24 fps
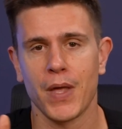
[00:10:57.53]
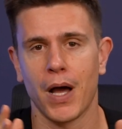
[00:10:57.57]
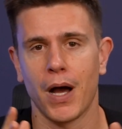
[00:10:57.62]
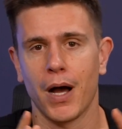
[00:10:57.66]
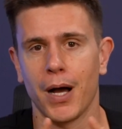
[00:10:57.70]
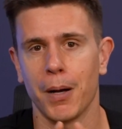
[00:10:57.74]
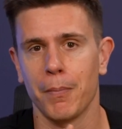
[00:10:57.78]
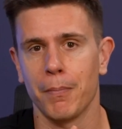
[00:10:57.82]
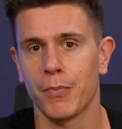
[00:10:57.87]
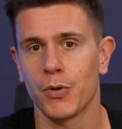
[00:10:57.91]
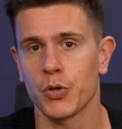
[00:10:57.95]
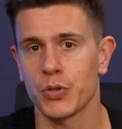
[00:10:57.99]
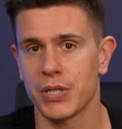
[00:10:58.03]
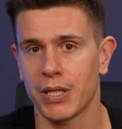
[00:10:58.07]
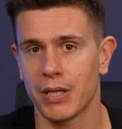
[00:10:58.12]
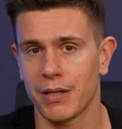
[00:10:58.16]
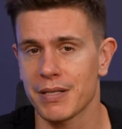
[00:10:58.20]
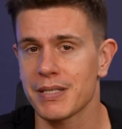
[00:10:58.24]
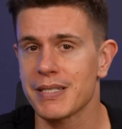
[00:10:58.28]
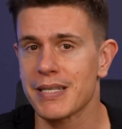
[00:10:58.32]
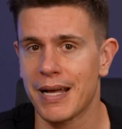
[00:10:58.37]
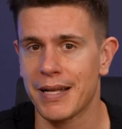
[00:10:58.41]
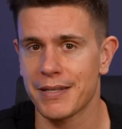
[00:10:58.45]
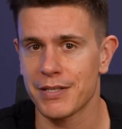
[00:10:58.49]
um, who tell
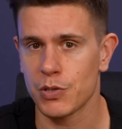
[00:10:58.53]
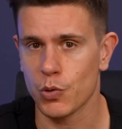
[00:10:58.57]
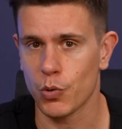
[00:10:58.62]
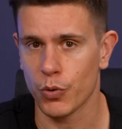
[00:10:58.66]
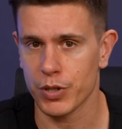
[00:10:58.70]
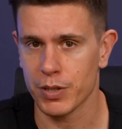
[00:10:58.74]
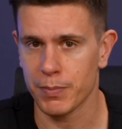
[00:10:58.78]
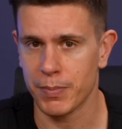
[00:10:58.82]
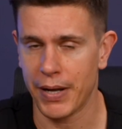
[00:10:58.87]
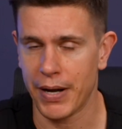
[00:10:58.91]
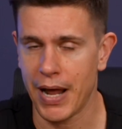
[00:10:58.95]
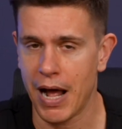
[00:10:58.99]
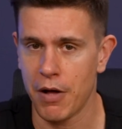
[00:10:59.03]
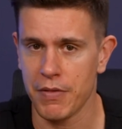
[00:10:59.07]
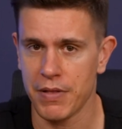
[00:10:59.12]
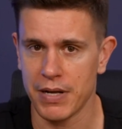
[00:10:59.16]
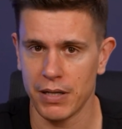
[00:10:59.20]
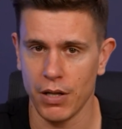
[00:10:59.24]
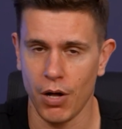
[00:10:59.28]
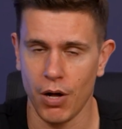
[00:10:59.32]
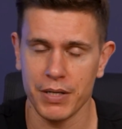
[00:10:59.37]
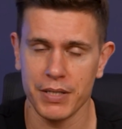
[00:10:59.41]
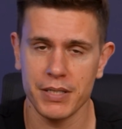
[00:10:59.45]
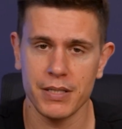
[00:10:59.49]
us sad stories about how they
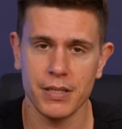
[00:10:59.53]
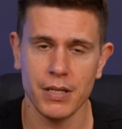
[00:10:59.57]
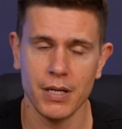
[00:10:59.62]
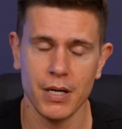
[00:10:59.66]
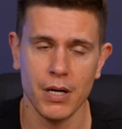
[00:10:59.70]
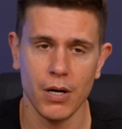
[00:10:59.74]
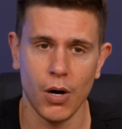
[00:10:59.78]
lost